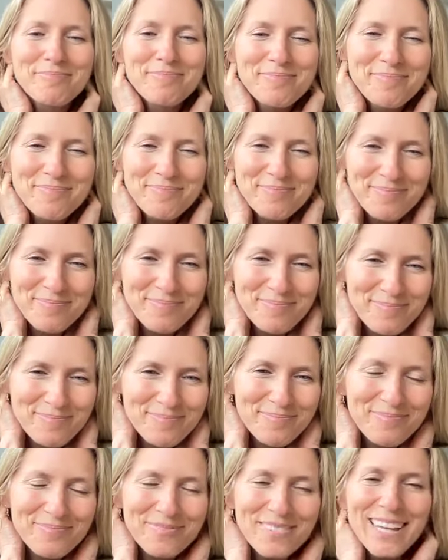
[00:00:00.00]
And
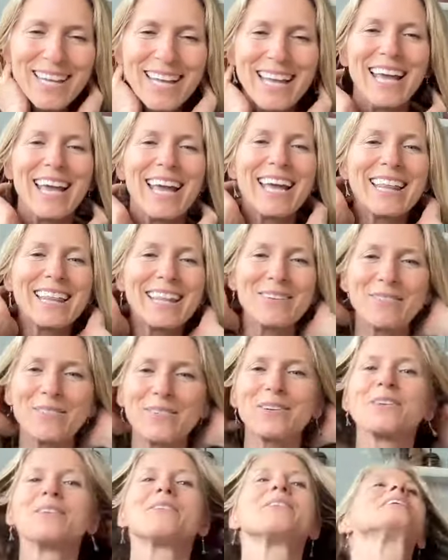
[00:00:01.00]
then we're
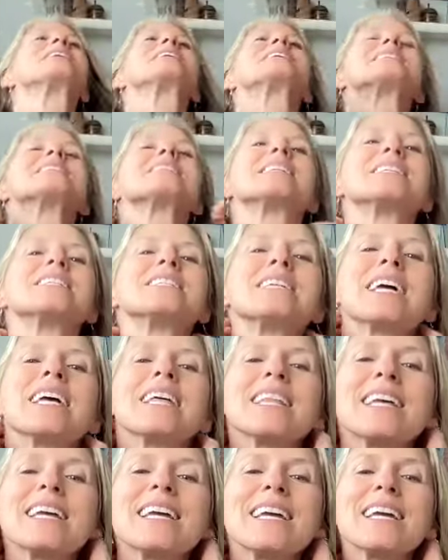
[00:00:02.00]
going to
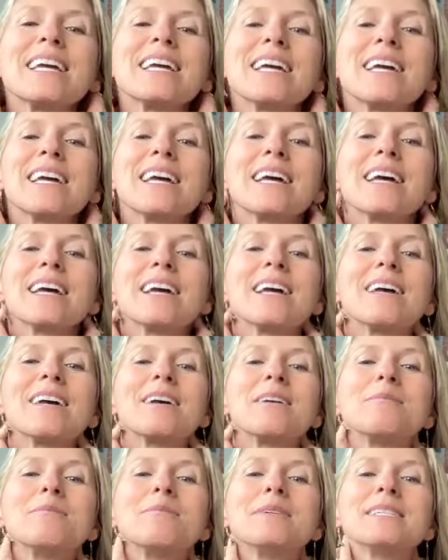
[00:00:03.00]
gently
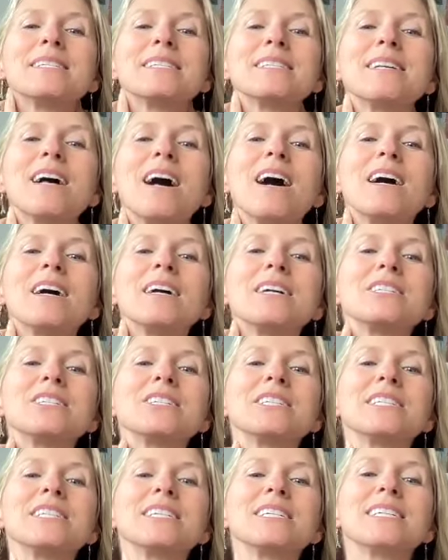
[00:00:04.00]
massage